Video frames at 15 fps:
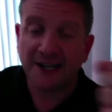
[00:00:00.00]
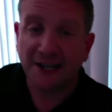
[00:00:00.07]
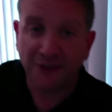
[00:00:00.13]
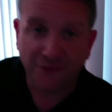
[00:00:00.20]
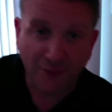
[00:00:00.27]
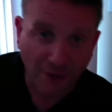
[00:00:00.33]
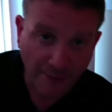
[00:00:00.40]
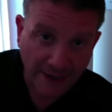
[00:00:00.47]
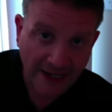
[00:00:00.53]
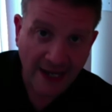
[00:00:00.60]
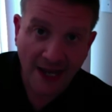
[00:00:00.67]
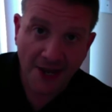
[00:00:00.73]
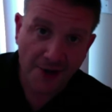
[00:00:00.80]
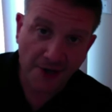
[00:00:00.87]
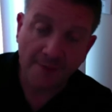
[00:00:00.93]
out of the 401k,
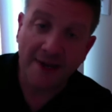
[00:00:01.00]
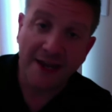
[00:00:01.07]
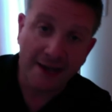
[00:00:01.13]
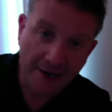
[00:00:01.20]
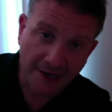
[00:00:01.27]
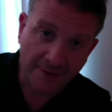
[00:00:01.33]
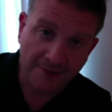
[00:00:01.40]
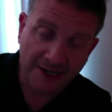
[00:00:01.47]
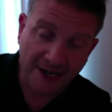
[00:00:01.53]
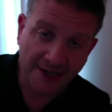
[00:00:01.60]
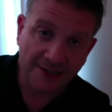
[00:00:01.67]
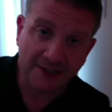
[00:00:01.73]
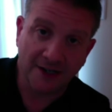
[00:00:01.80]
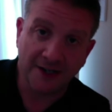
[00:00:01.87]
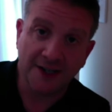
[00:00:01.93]
you're going to pay income
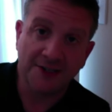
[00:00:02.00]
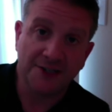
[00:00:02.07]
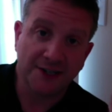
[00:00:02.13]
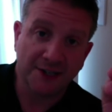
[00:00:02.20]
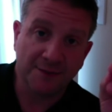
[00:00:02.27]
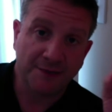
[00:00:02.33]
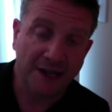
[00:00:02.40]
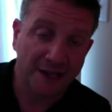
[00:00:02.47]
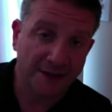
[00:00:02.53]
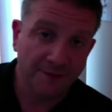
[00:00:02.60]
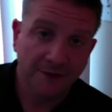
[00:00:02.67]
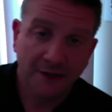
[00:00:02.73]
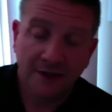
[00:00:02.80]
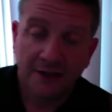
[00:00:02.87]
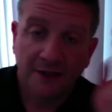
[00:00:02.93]
tax on it, so you're going to pay
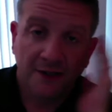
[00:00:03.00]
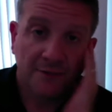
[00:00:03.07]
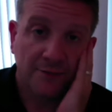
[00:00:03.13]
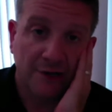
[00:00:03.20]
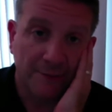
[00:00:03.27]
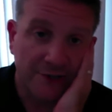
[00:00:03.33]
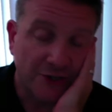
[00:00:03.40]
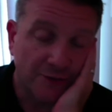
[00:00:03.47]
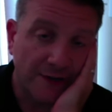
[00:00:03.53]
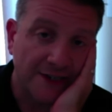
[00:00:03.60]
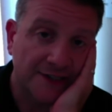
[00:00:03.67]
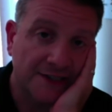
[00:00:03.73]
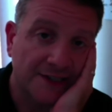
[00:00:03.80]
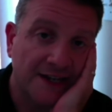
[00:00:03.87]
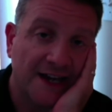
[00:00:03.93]
probably
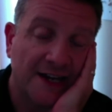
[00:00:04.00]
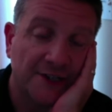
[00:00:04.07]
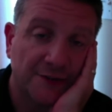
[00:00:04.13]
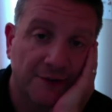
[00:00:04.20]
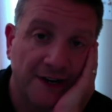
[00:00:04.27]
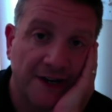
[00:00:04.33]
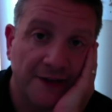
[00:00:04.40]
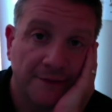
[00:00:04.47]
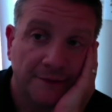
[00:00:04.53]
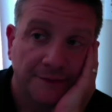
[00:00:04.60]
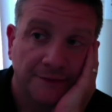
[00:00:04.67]
twice the tax rate.